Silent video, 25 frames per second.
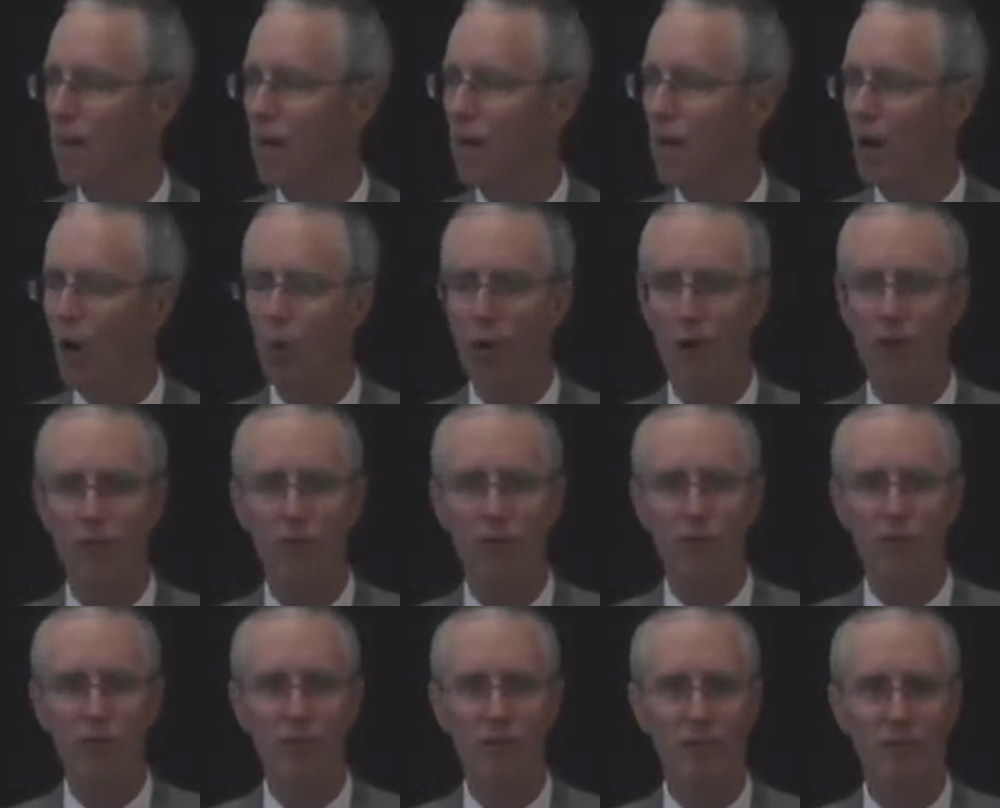
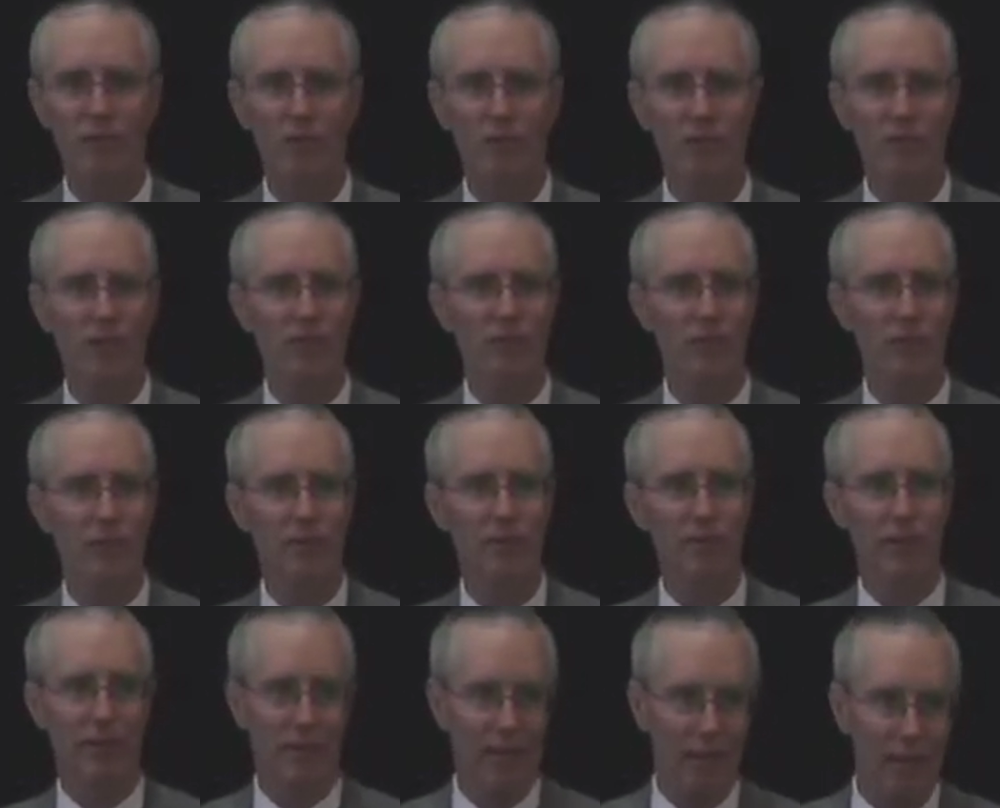However, since it doesn't
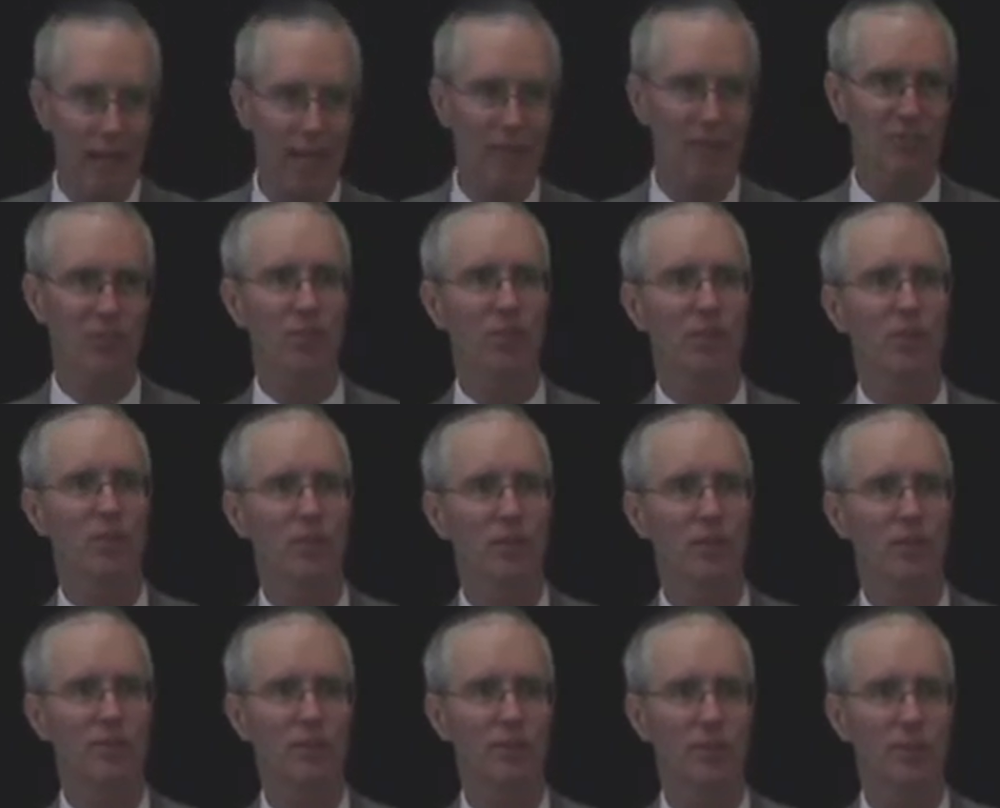meet the classical
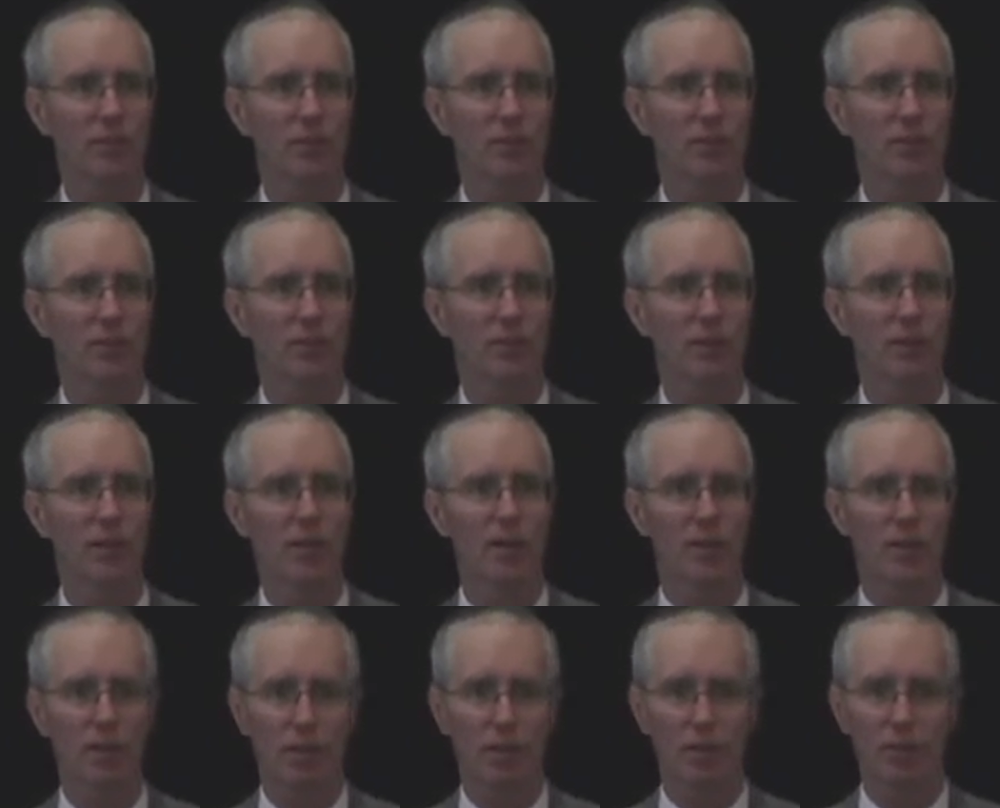definition
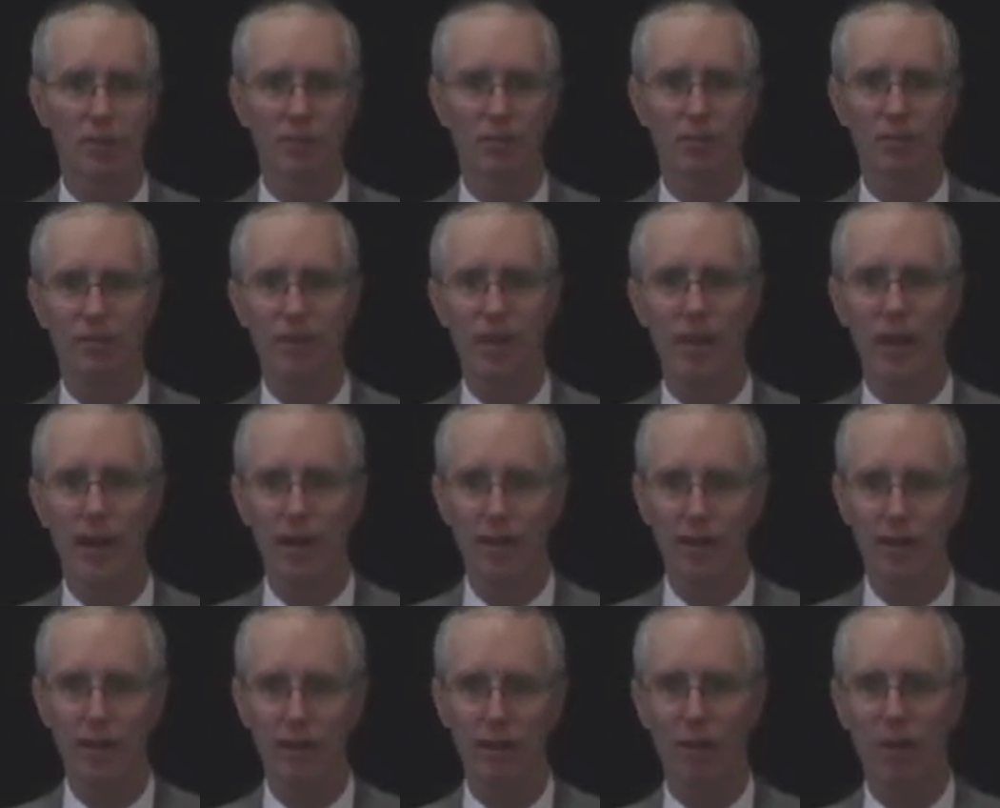of
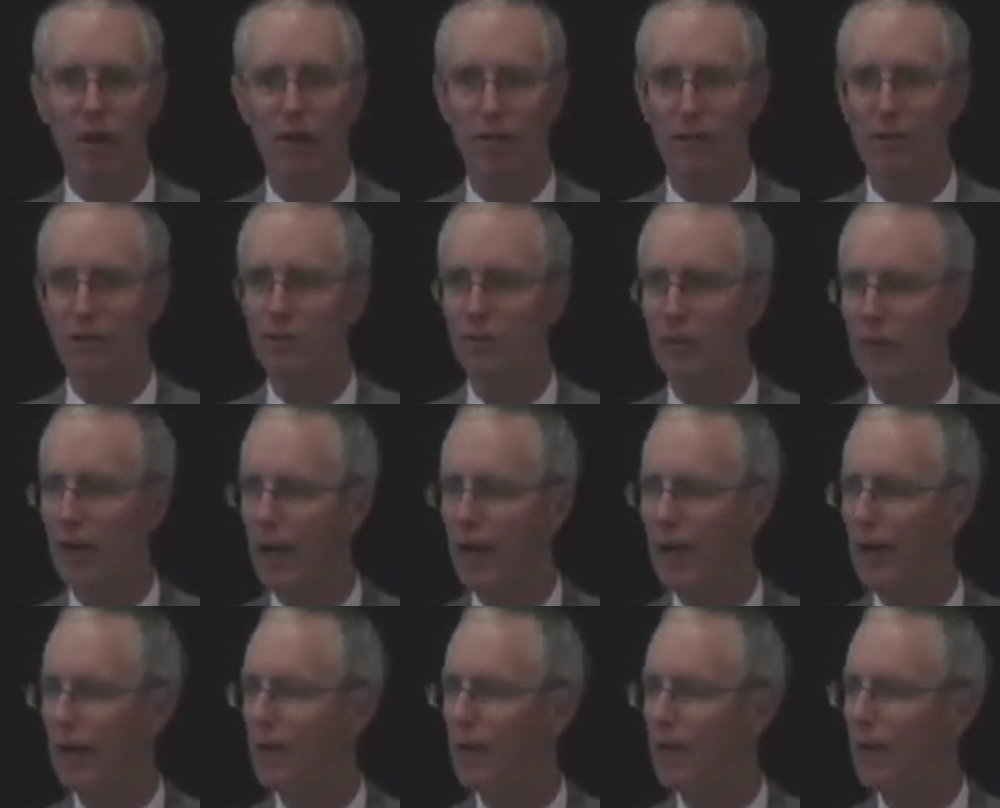tag and lock and
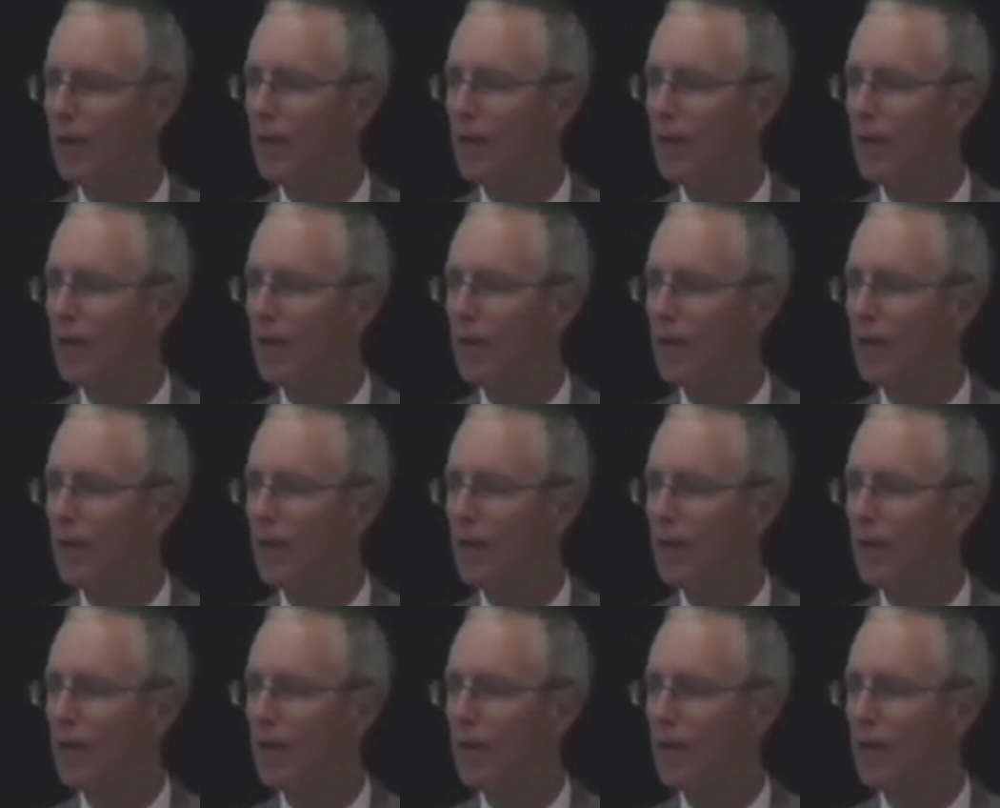tag,